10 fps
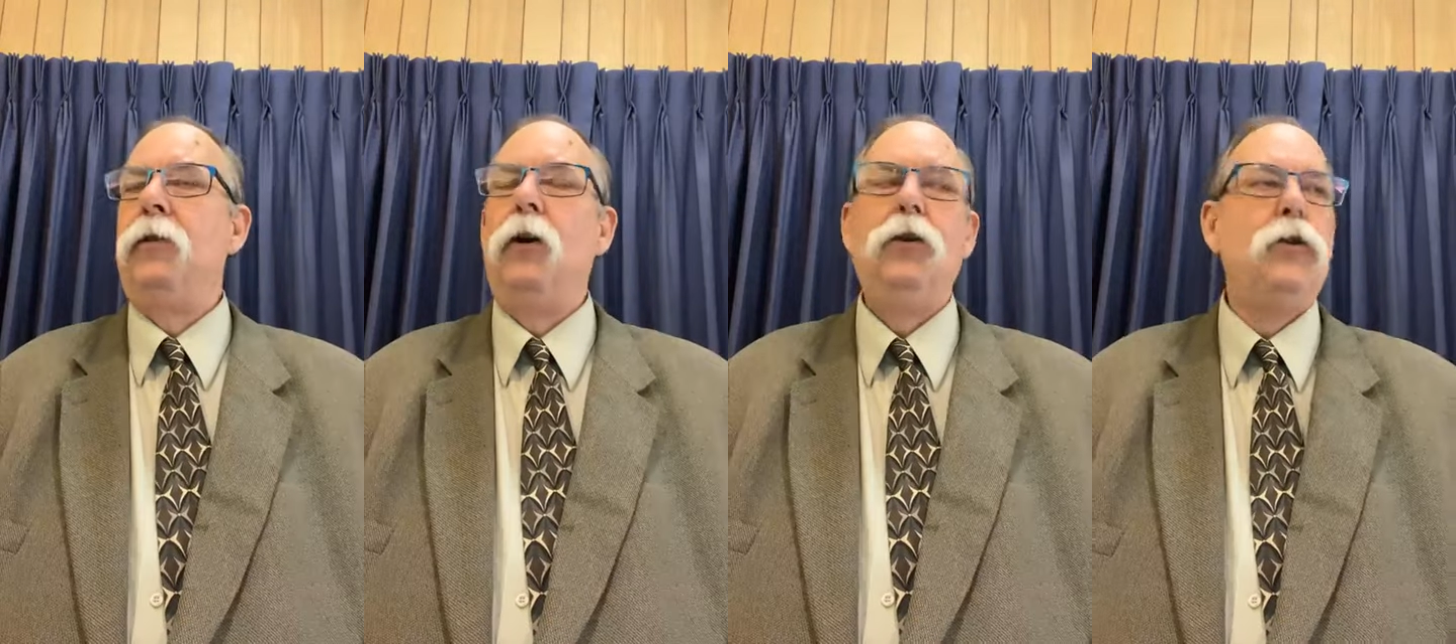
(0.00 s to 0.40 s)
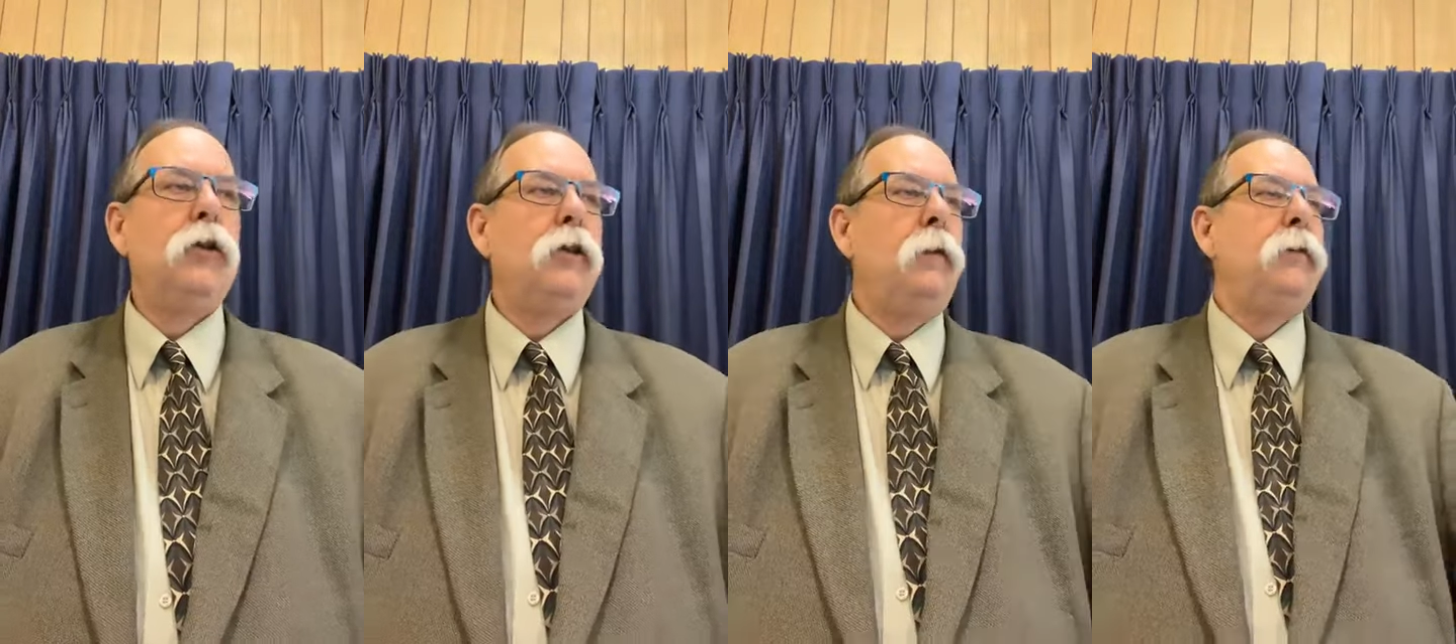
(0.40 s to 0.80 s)
And
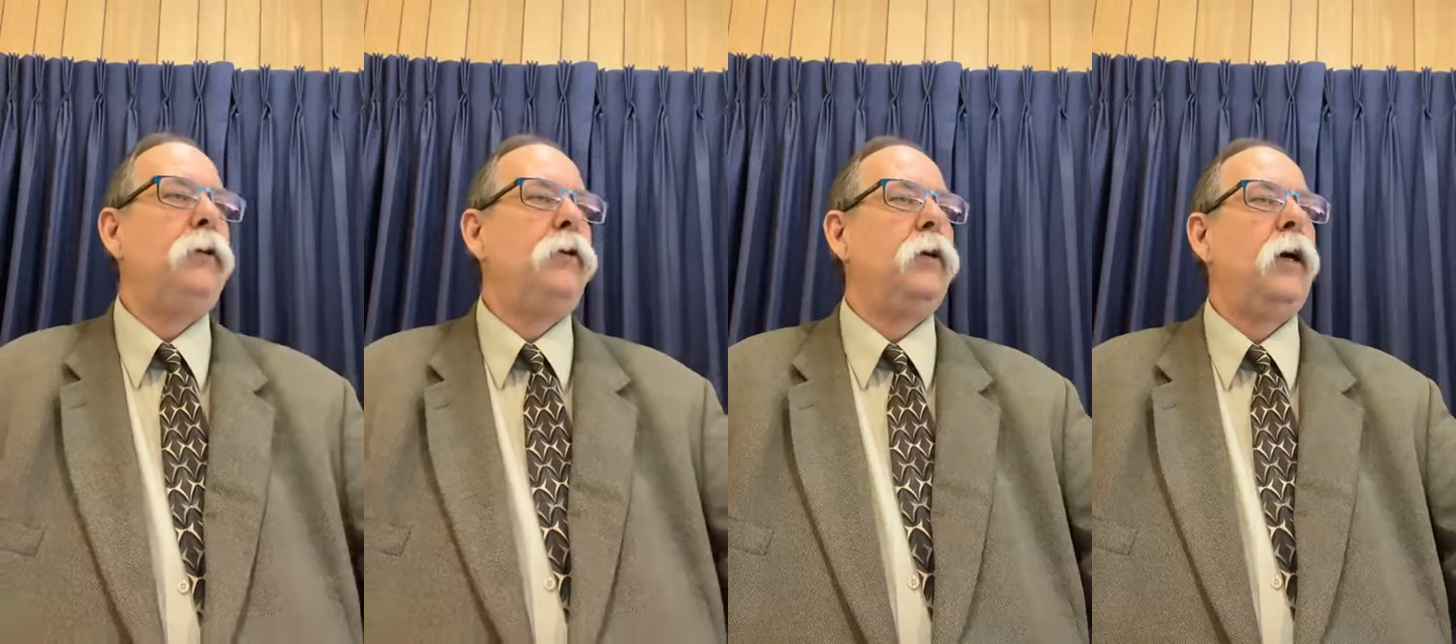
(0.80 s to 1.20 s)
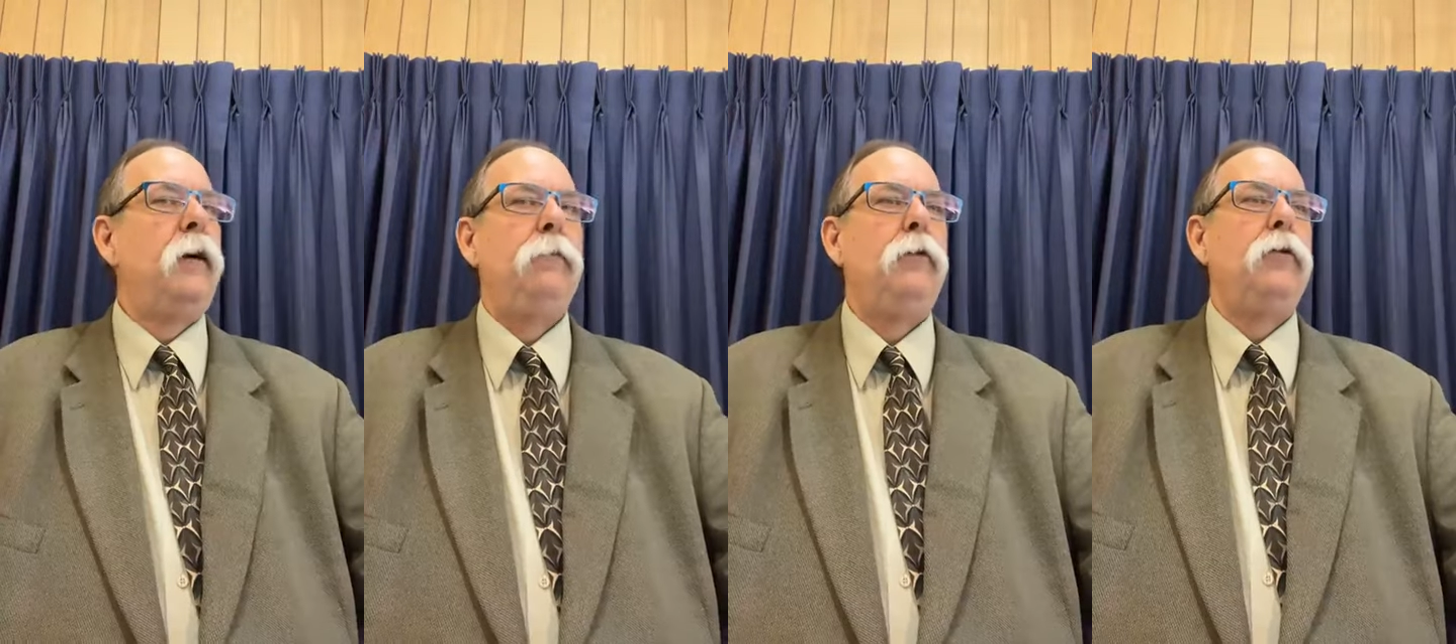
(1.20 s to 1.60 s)
those who are subject to
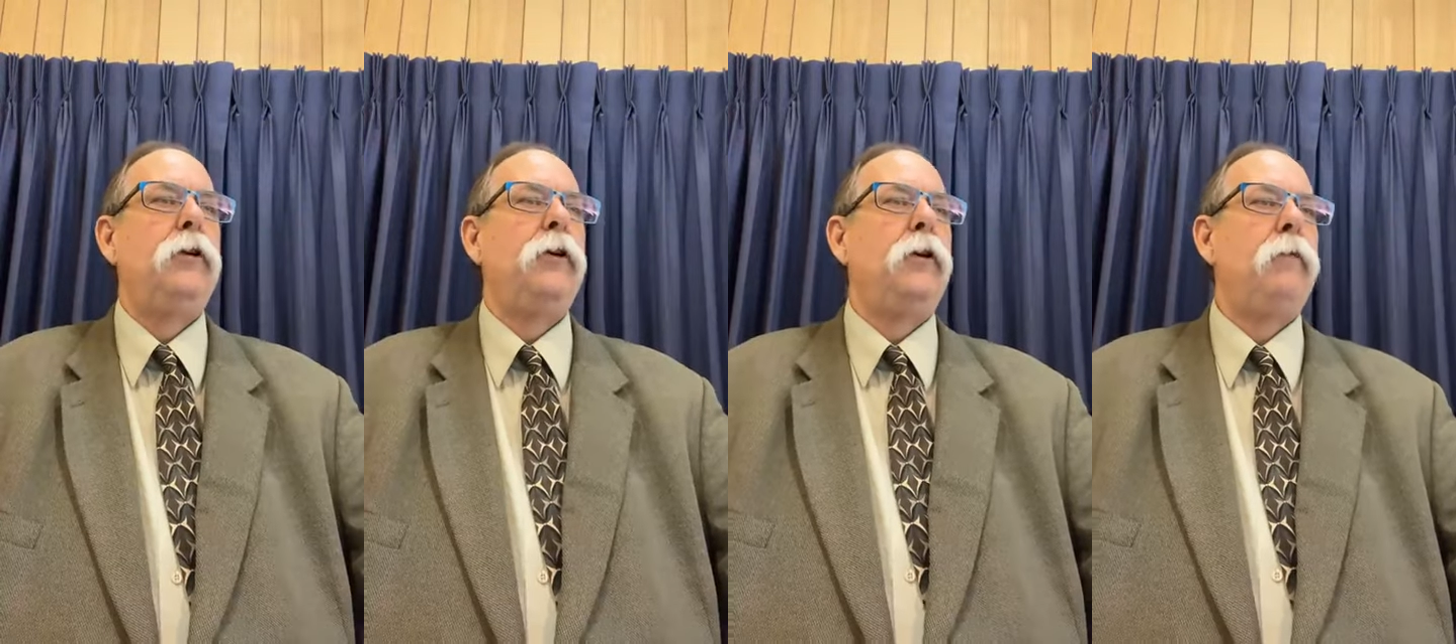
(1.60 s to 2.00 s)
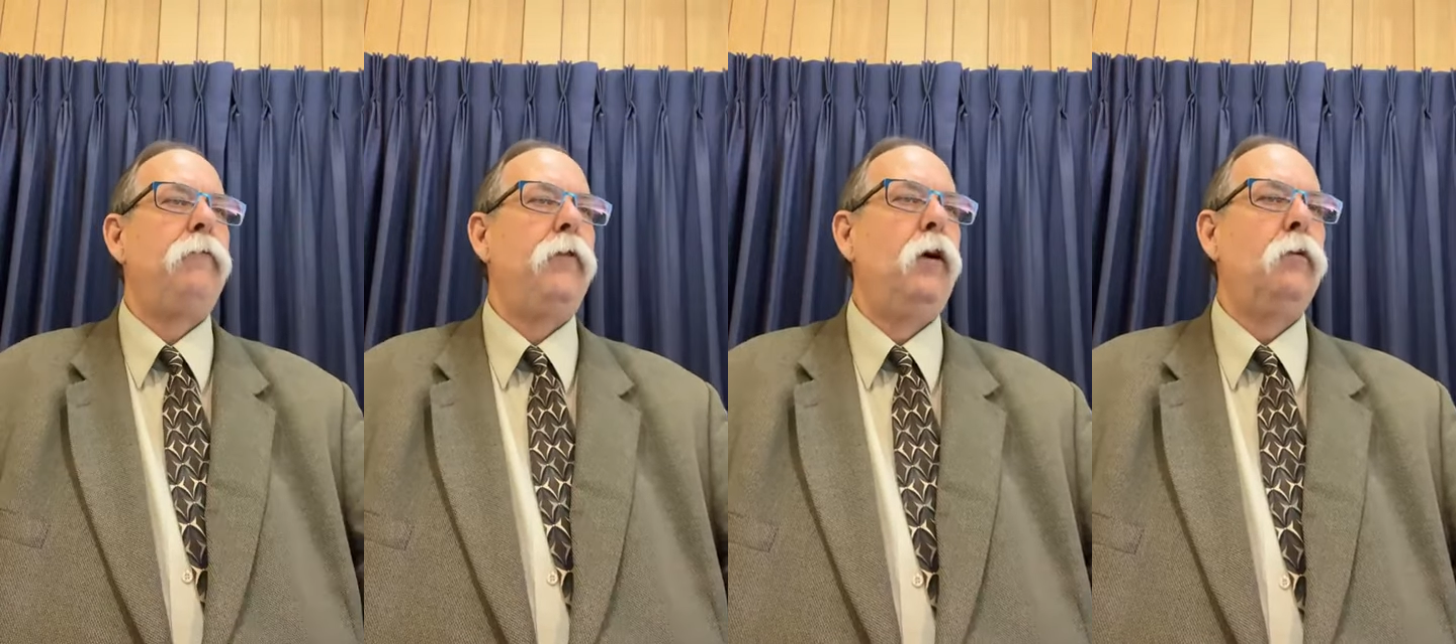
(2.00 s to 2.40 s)
it, I implore you to
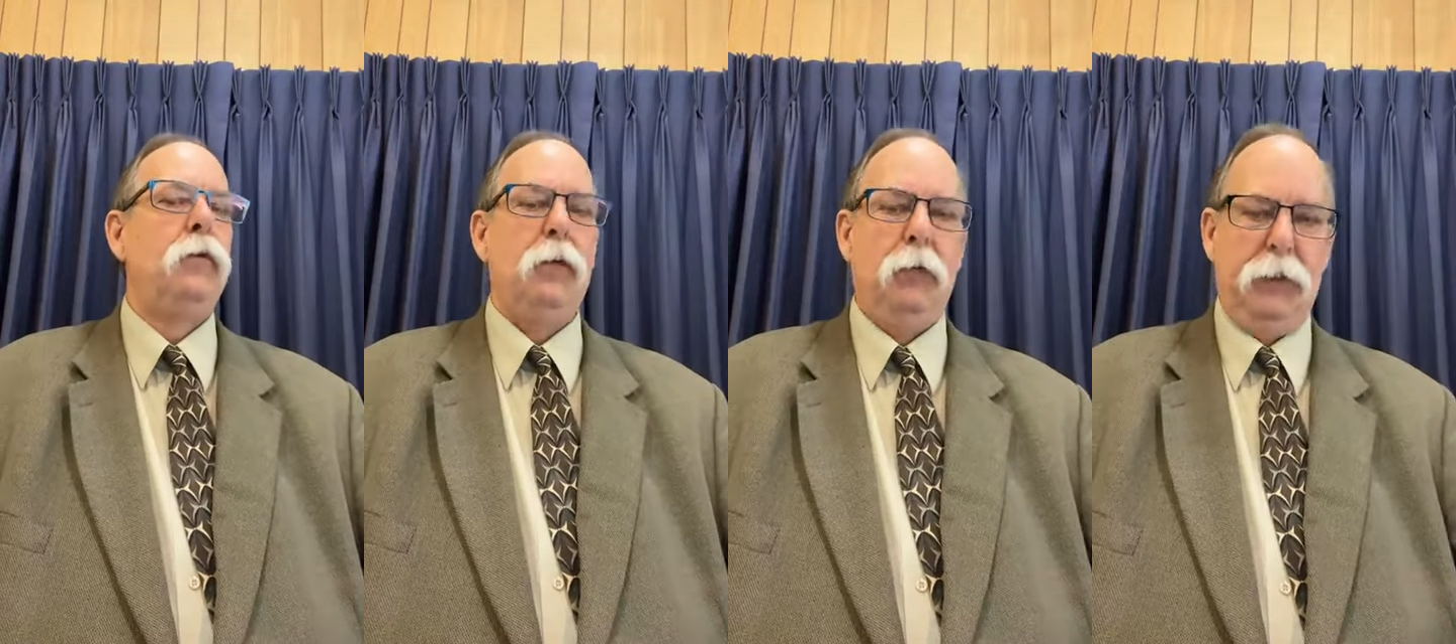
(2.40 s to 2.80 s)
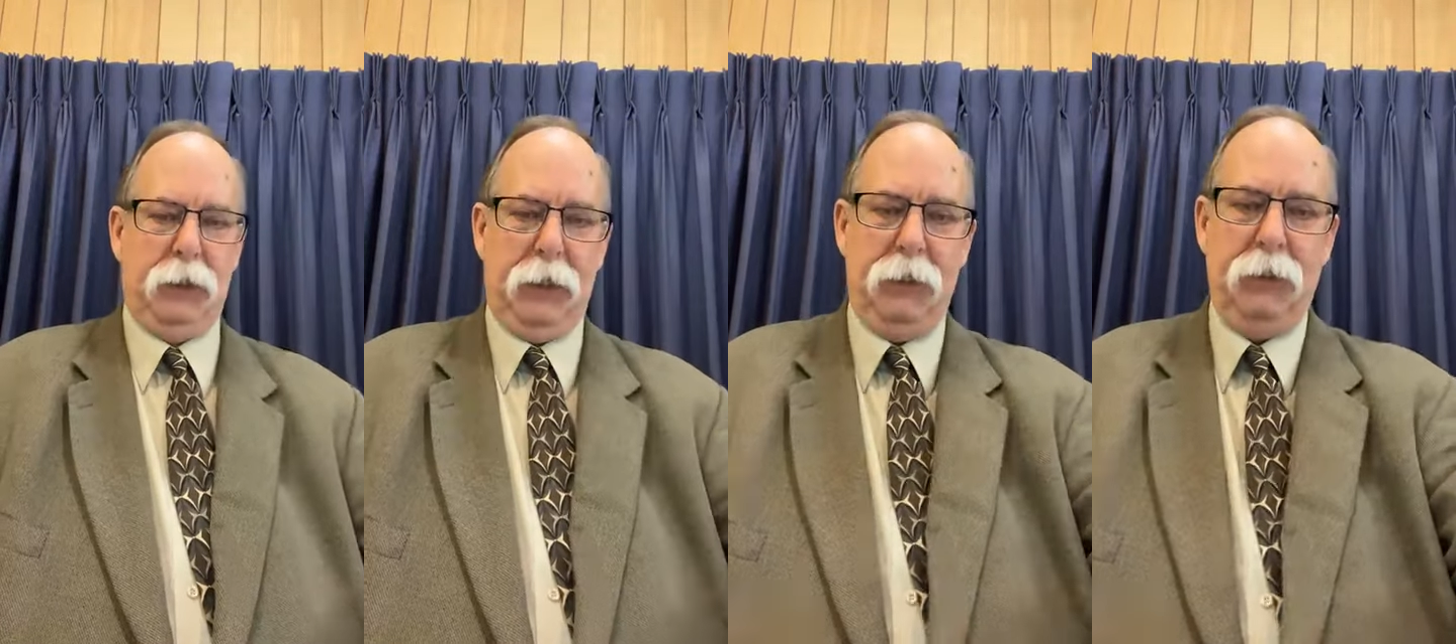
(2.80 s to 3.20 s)
come forward while
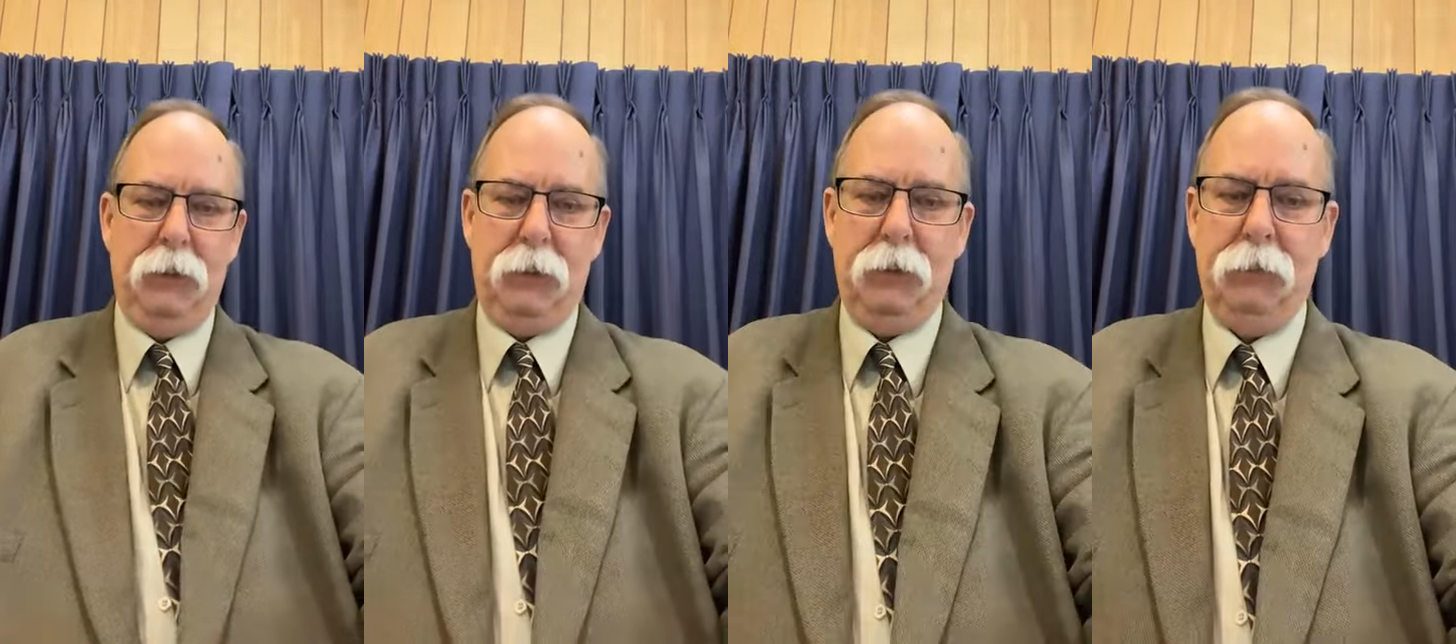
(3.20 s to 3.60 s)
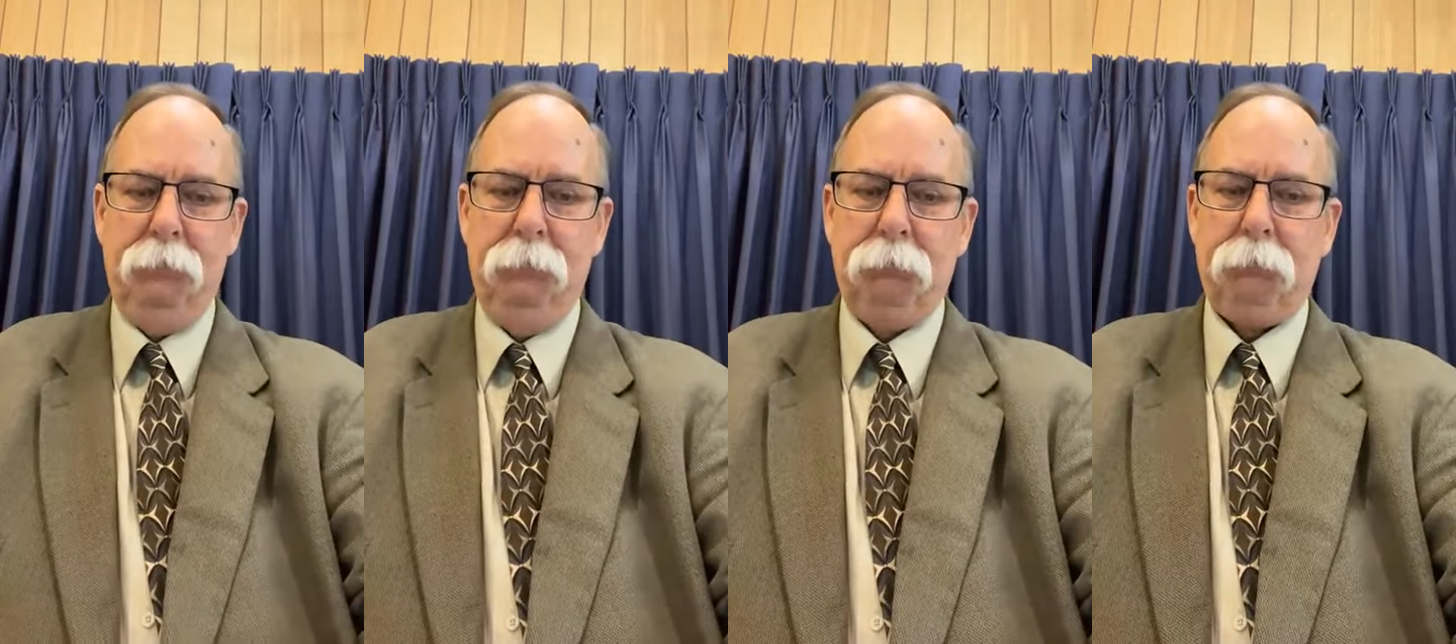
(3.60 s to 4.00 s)
we stand and sing.